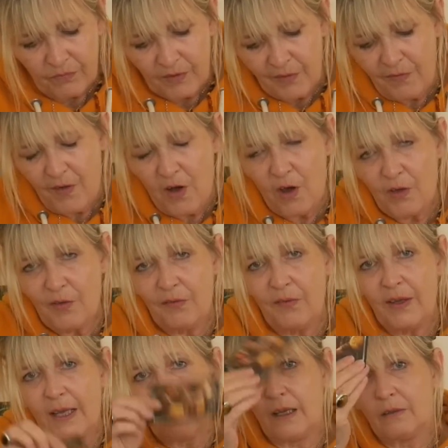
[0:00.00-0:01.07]
Father
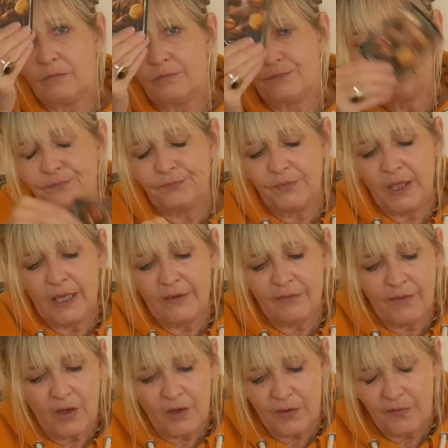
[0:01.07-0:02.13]
figure. Yeah, the
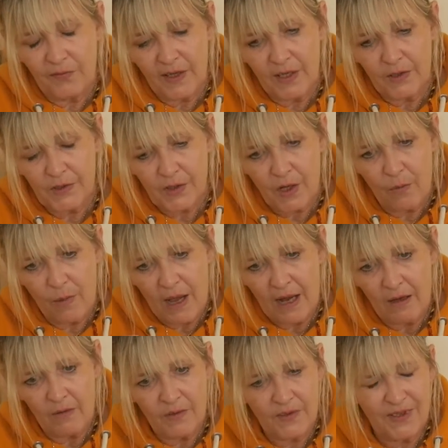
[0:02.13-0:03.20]
father figures come
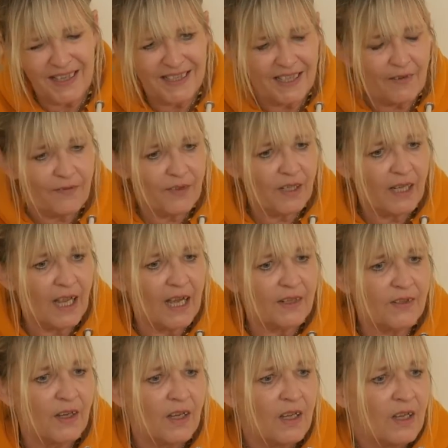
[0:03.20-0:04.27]
out. They definitely
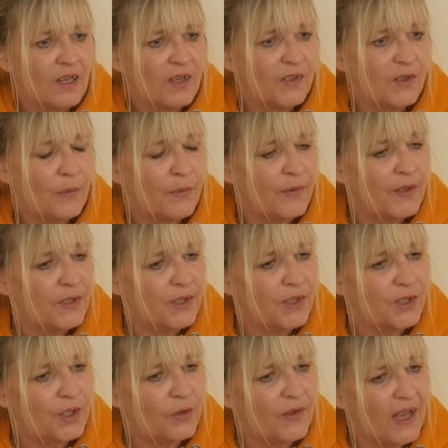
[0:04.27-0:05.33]
had something to
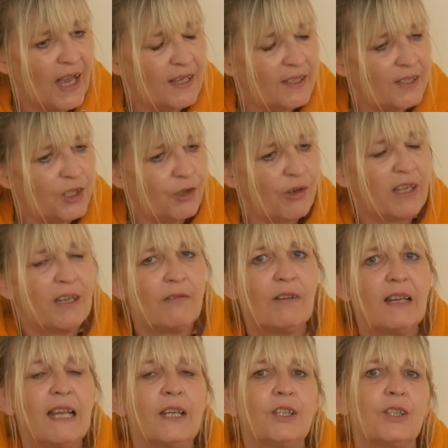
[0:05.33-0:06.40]
do. They had a tricky
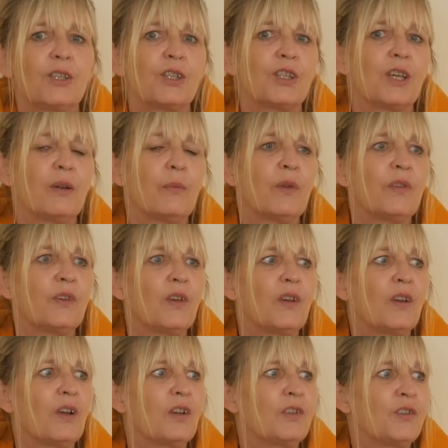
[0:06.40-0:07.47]
relationship with a,
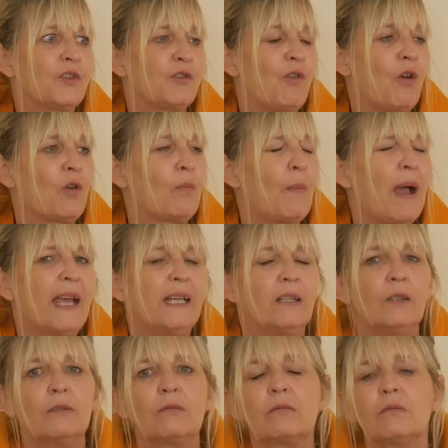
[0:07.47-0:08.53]
a strong
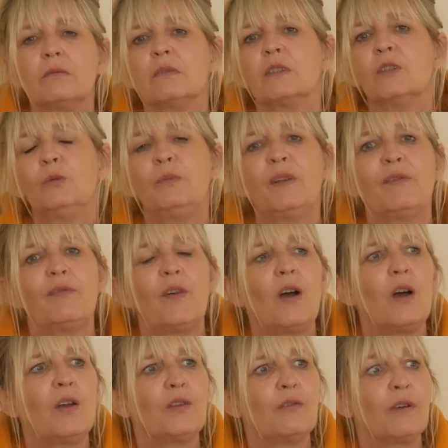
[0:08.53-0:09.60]
male could be a
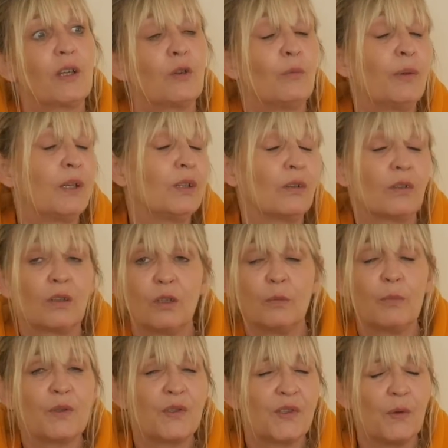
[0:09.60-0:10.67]
father, it could be an uncle,
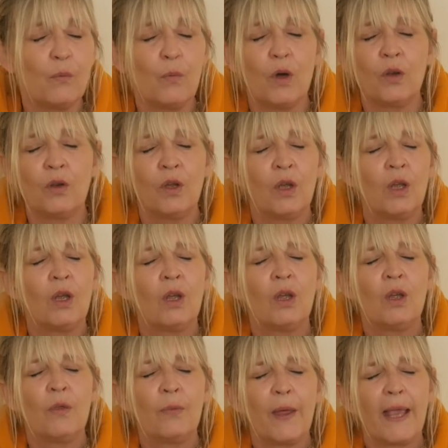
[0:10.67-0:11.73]
but someone
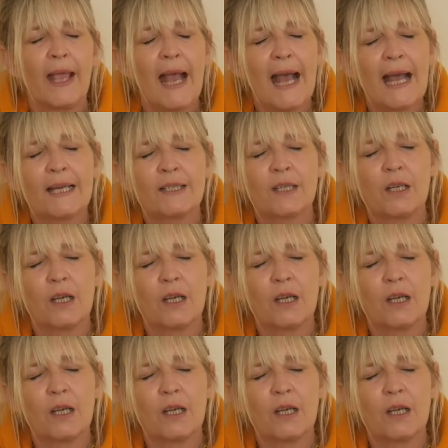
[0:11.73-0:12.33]
they had